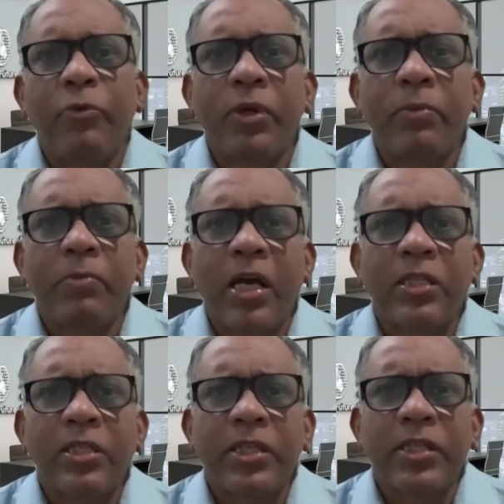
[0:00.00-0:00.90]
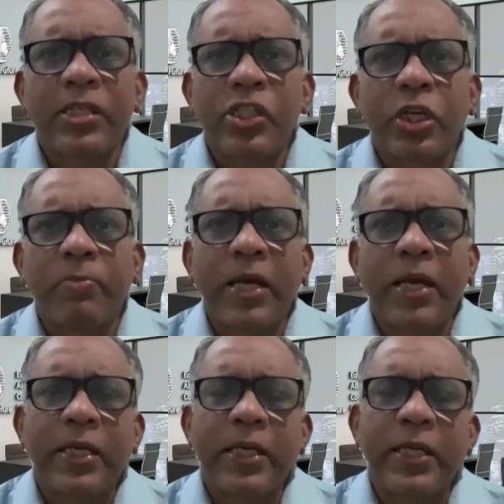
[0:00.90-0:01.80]
doing master's in digital
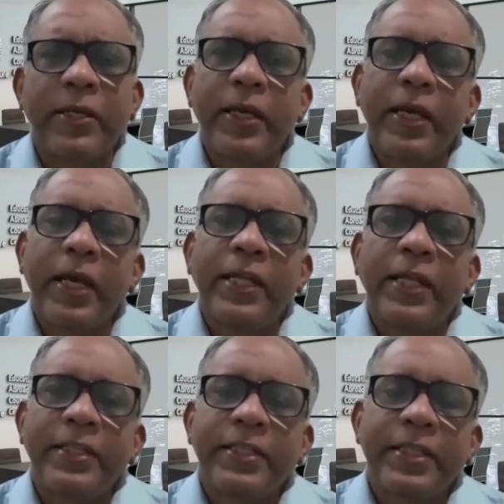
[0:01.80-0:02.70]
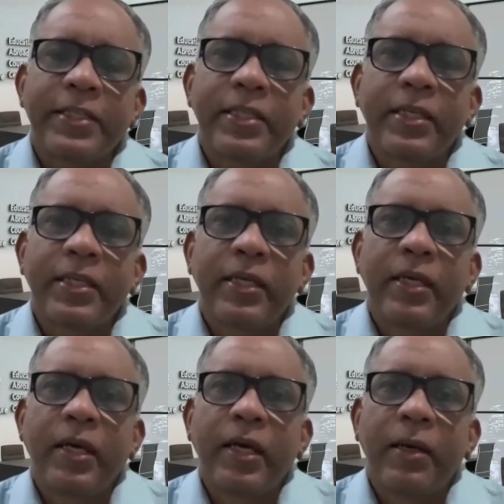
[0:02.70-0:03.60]
marketing, and this is
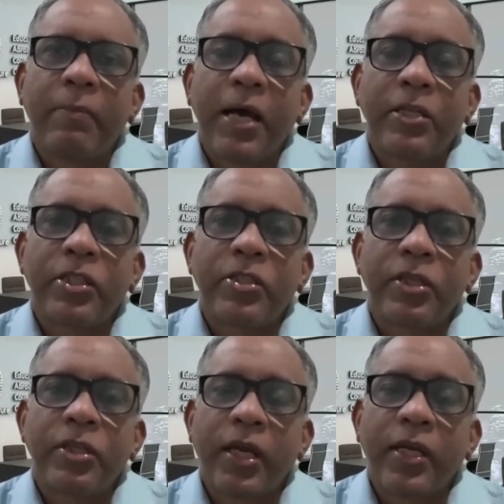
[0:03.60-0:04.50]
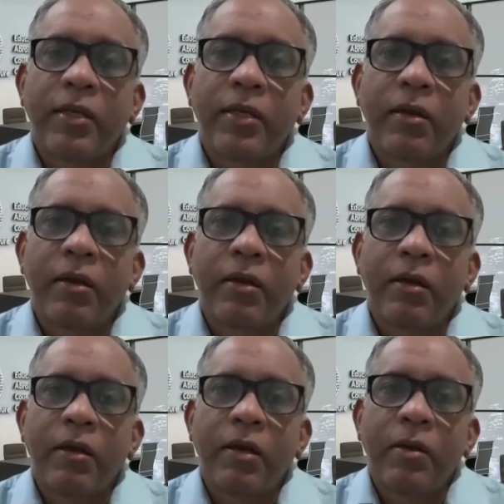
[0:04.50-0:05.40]
master's in
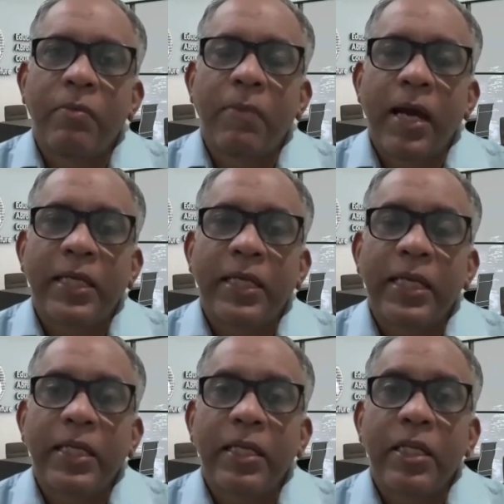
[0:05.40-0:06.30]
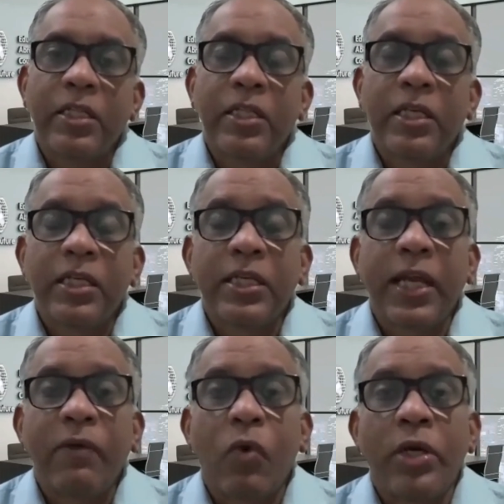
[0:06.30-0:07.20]
marketing. The reason
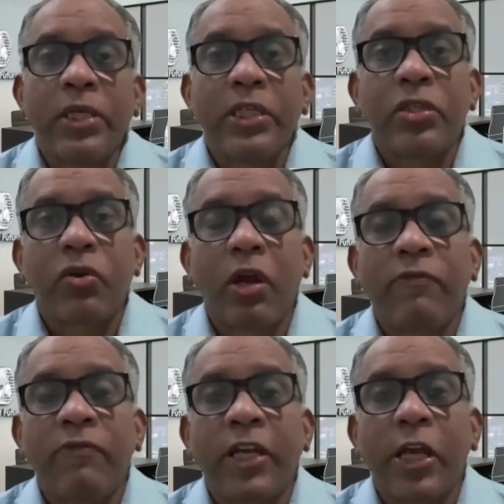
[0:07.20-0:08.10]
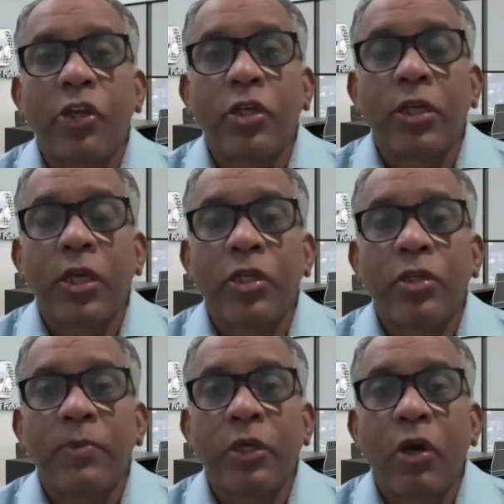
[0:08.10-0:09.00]
I want this qualification
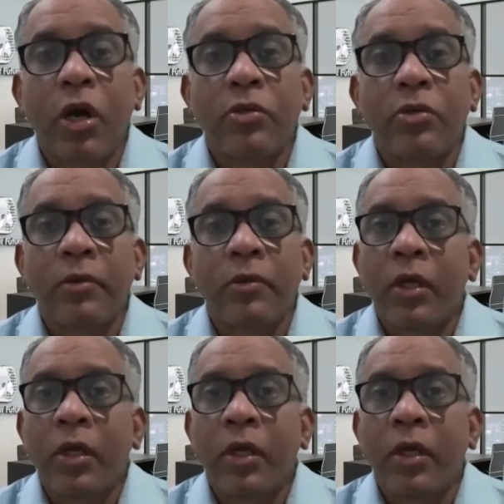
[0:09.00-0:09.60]
is because